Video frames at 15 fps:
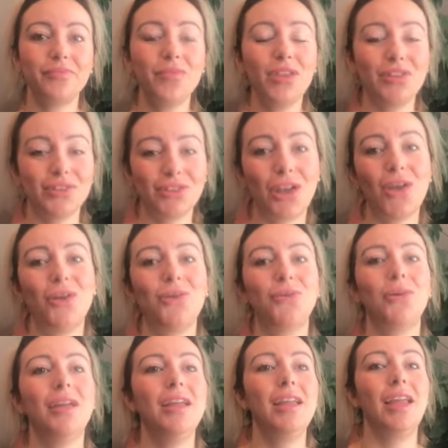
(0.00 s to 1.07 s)
So
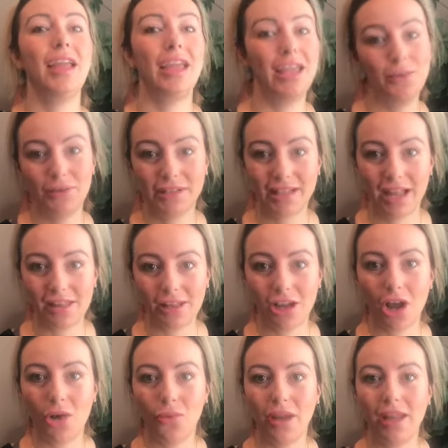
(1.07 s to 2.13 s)
he was sat in the car
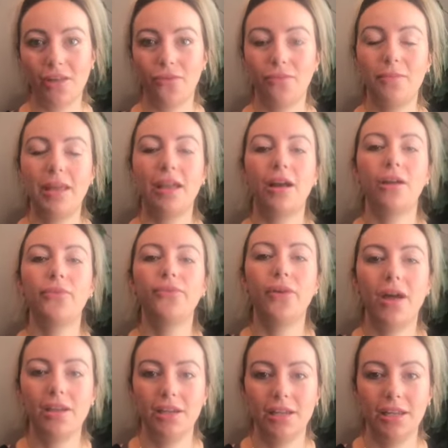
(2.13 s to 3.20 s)
waiting for me. I
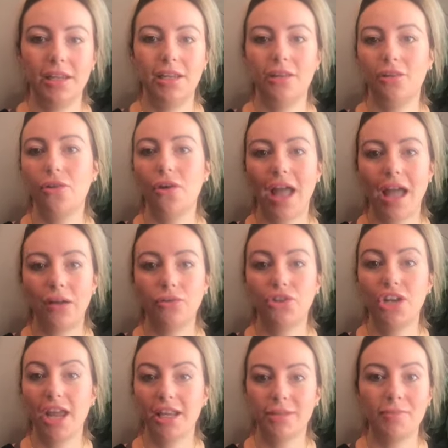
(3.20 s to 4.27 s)
finally got out,
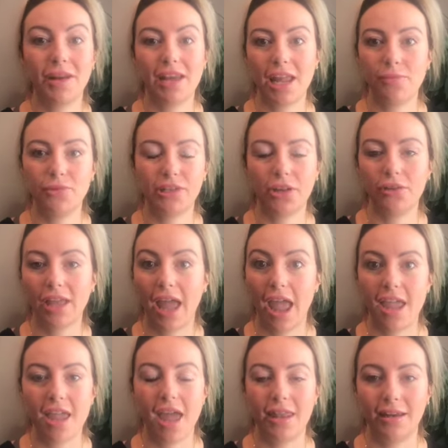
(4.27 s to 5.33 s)
checked my name was okay,
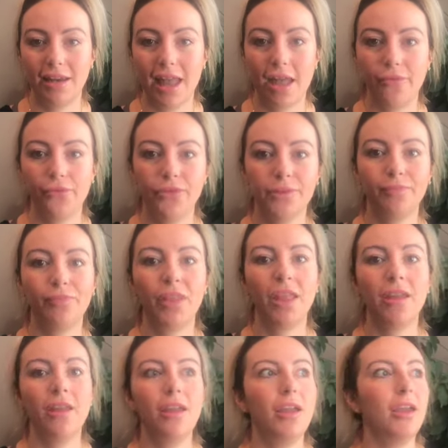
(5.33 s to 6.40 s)
and left.
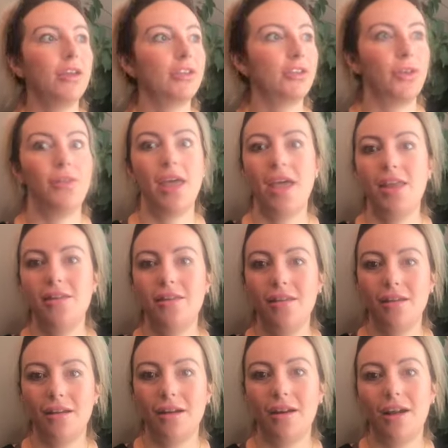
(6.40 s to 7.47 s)
So then
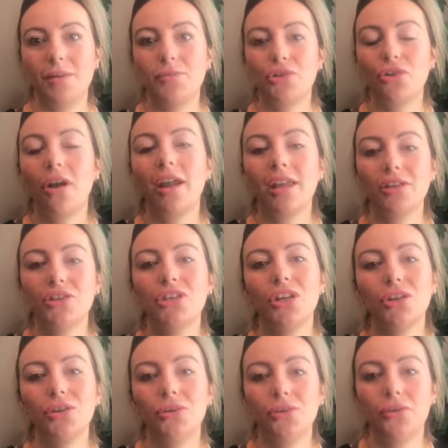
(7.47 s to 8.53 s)
I'm trying
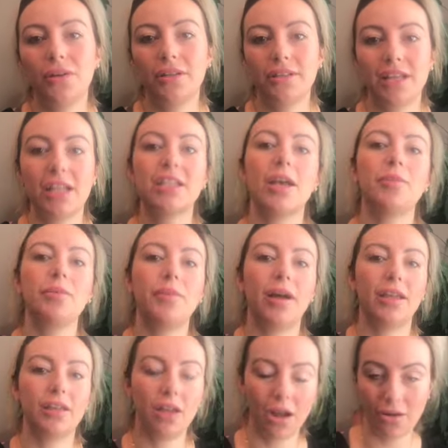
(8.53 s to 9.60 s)
to set up my
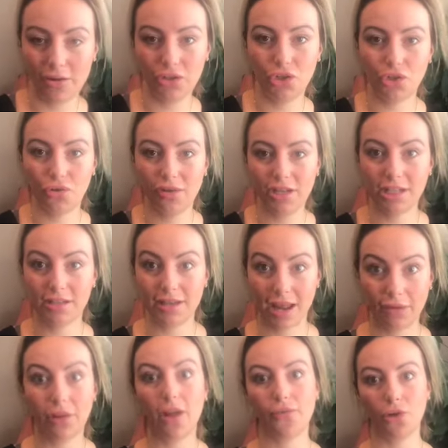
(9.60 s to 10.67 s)
car insurance. Now that
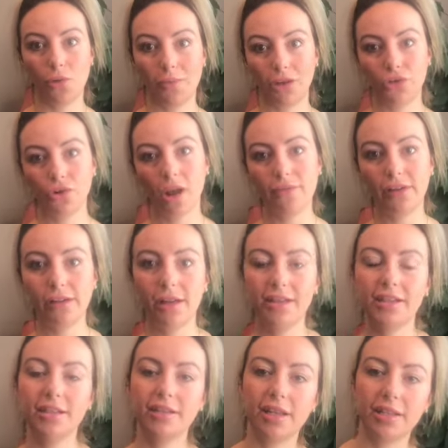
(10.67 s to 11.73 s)
I've got my driving
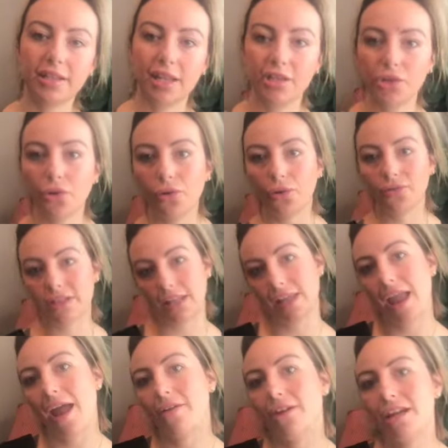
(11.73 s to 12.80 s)
license, I sent it all off to the
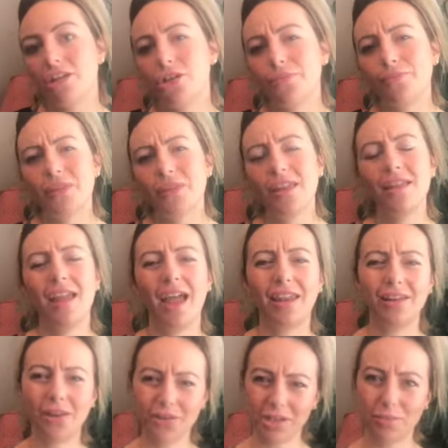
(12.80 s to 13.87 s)
garage, and
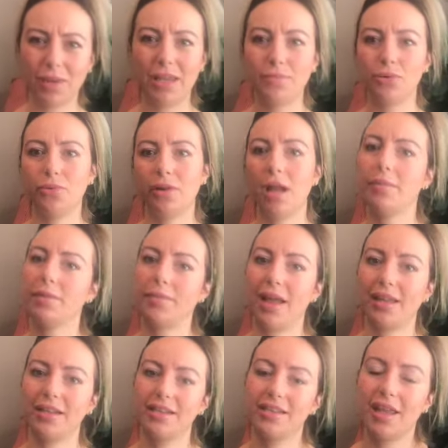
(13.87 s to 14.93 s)
loads of people were coming back
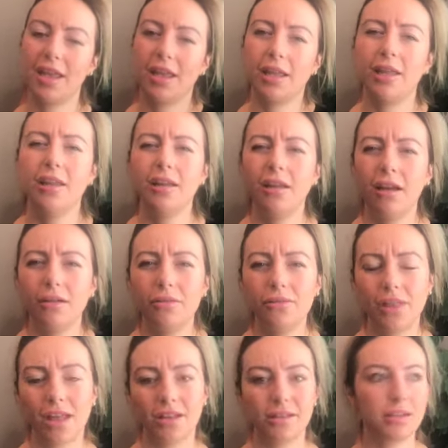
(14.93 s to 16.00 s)
and saying, oh,
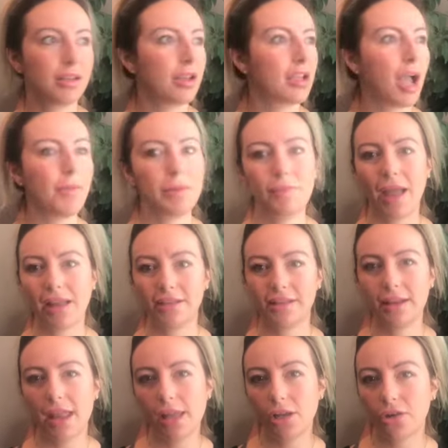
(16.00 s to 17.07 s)
that's coming back as an
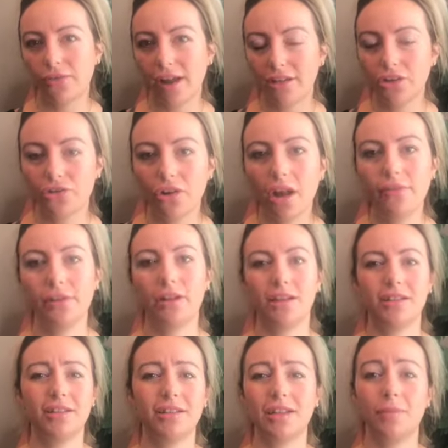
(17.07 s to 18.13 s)
incorrect driving
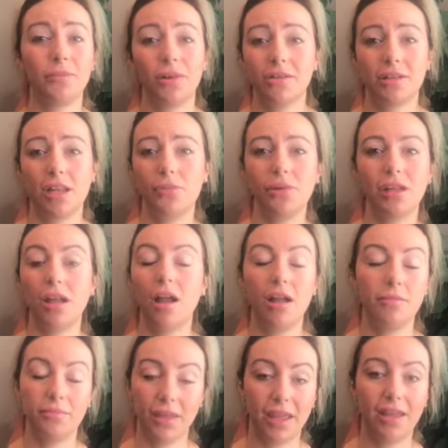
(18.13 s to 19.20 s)
license number. I was like, well, it can't
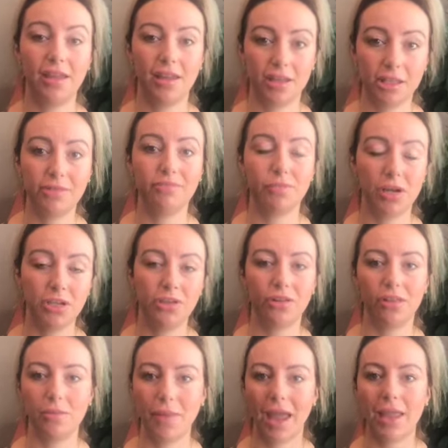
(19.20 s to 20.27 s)
be, it's printed on the
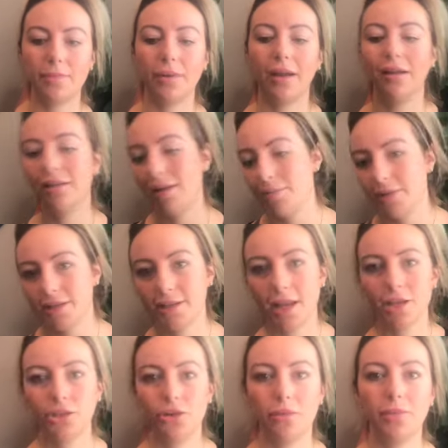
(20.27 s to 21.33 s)
paper. Let me send
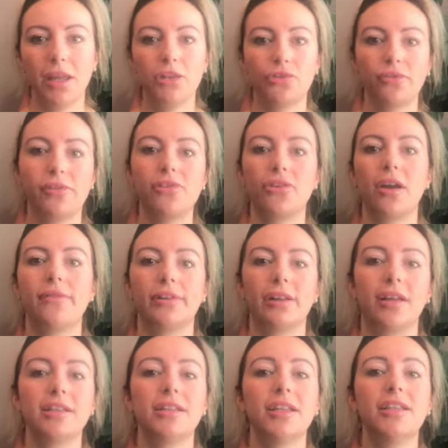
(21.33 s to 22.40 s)
you a picture of the driving
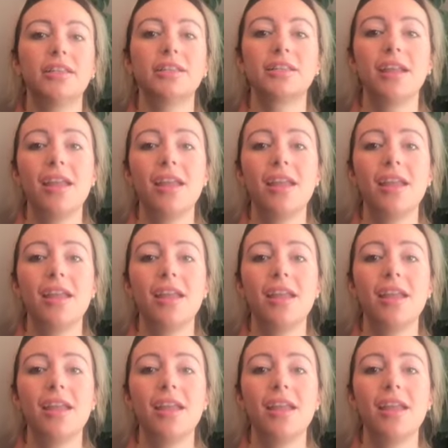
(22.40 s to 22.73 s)
license.